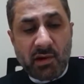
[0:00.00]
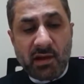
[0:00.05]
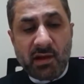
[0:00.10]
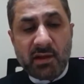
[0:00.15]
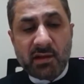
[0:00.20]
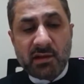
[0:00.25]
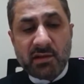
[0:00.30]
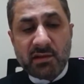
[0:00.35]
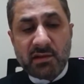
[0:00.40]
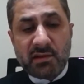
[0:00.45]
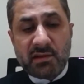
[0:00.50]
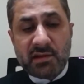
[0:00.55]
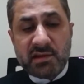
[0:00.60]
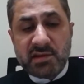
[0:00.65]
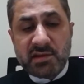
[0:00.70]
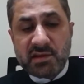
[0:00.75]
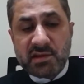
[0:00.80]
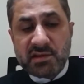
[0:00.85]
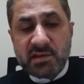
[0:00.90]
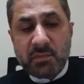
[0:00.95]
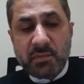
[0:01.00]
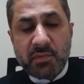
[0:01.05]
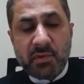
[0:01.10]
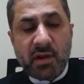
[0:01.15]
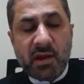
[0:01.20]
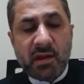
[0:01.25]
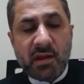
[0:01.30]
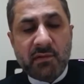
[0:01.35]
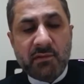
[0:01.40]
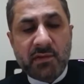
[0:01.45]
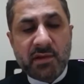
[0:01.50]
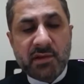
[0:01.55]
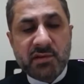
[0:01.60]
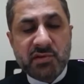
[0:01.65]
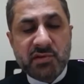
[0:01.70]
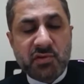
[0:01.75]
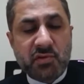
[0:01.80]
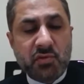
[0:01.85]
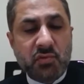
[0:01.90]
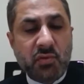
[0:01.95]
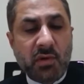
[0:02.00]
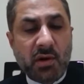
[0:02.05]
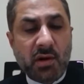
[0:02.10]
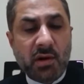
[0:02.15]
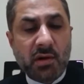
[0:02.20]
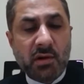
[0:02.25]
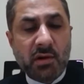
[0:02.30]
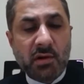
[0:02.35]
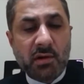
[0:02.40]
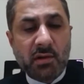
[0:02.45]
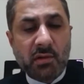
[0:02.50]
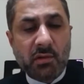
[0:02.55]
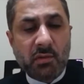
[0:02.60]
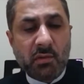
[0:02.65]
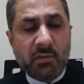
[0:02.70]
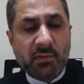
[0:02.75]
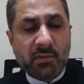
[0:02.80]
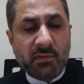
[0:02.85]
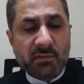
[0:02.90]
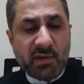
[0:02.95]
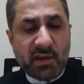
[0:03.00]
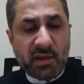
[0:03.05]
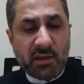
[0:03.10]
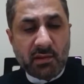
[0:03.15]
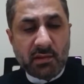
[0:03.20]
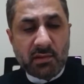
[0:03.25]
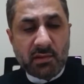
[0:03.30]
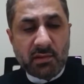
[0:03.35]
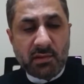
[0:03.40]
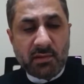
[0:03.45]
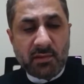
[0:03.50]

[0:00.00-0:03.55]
aunt is as deprived as you are of a veil.